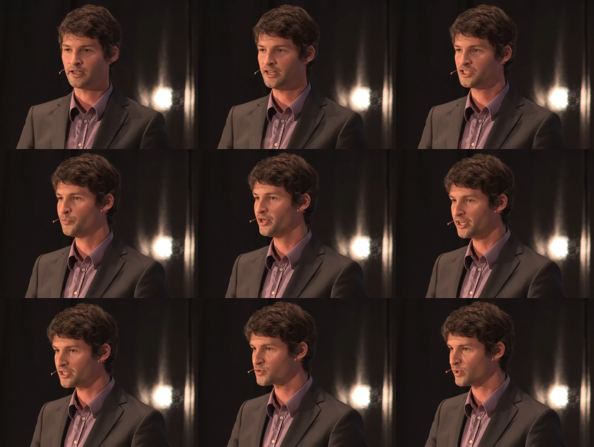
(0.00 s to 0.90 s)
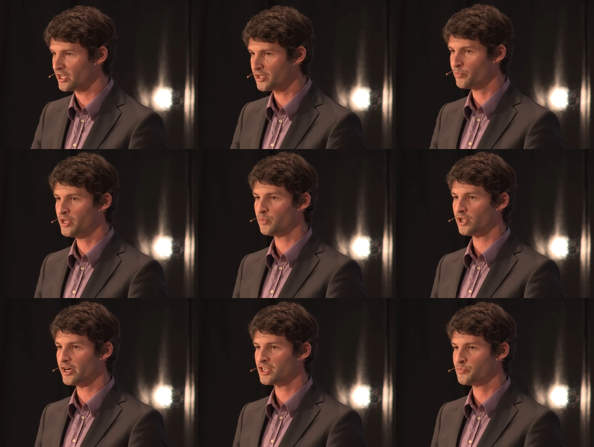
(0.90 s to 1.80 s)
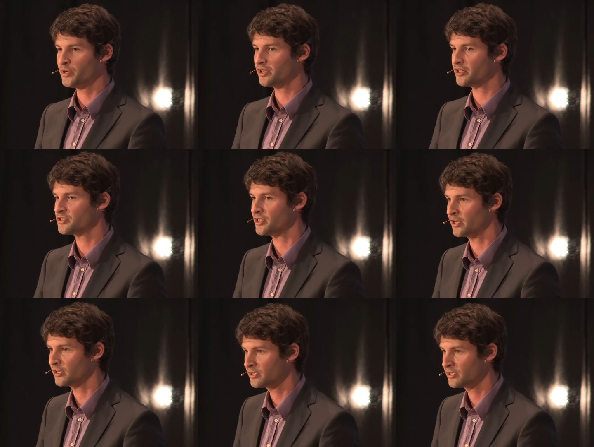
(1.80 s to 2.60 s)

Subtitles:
and experience what other people are experiencing.